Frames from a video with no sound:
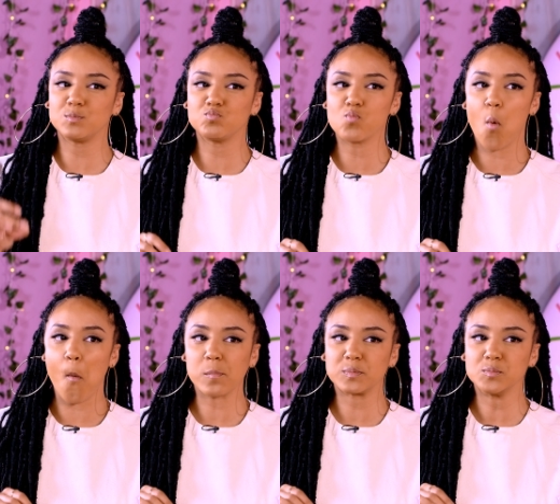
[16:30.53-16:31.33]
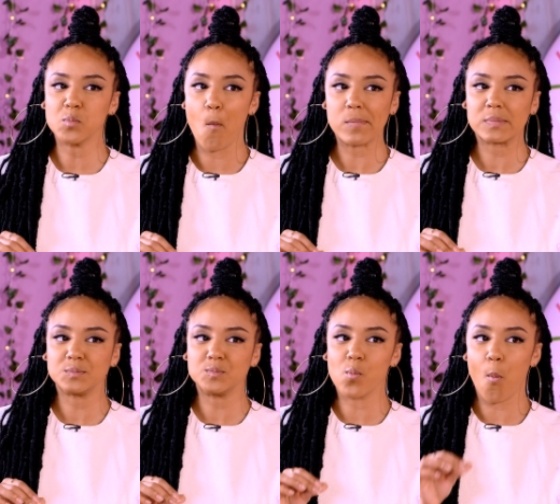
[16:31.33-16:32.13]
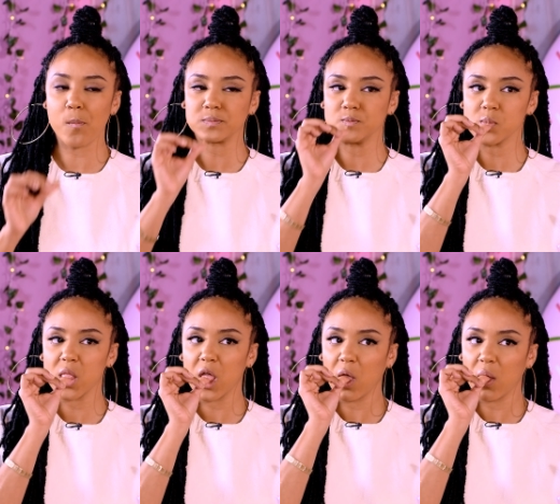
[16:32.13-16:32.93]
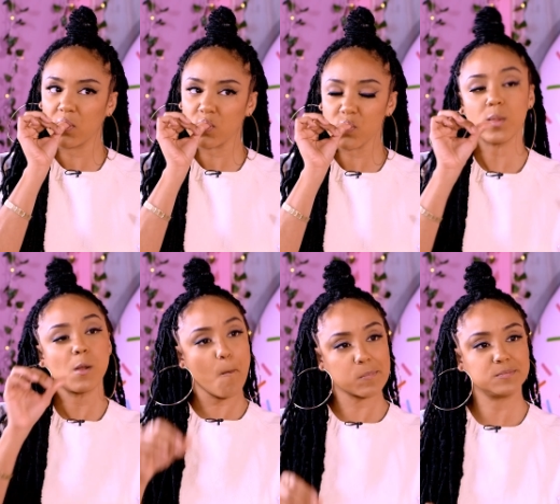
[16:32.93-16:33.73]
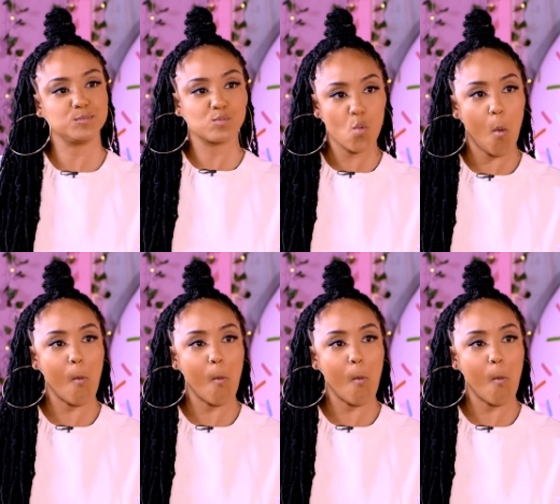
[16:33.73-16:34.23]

there's a there's a Latin grocery store called Uni Market mm. in, um, in, Calgary. They have